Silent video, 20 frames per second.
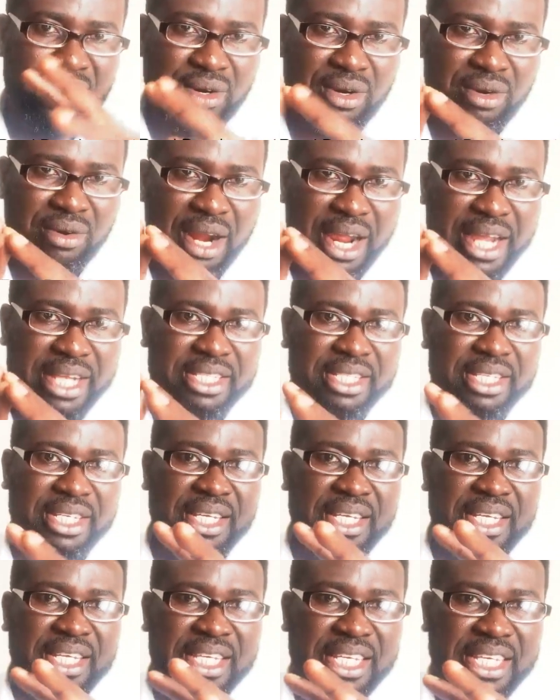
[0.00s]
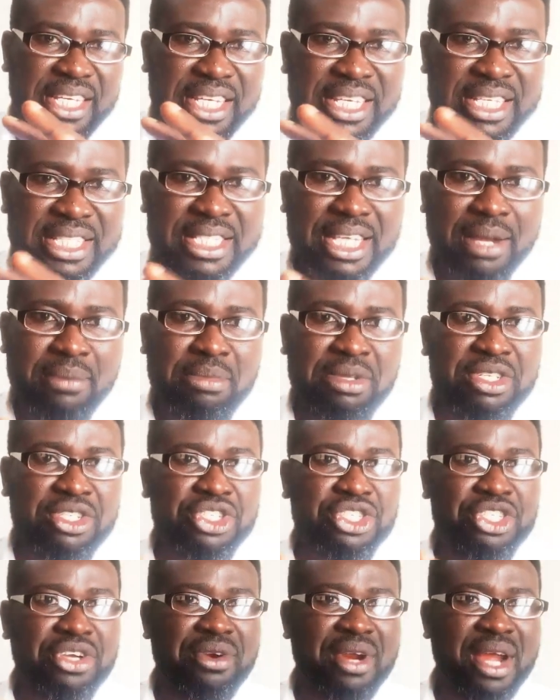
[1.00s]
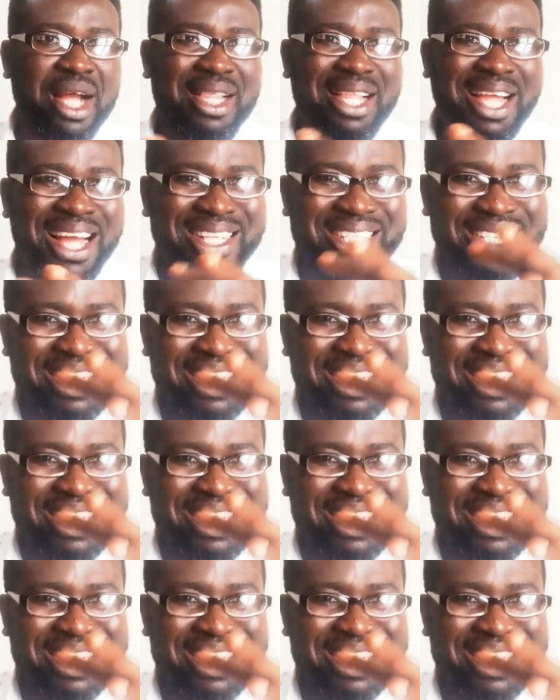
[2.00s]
all right, interministerial and